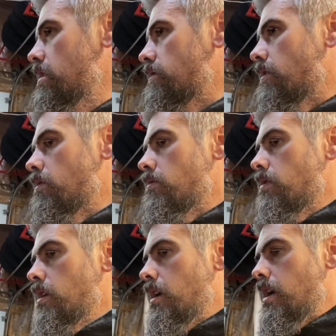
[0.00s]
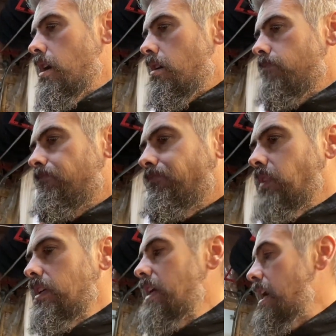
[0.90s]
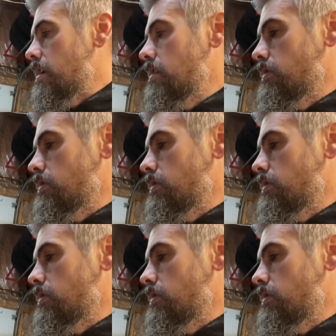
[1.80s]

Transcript: So uh, yeah,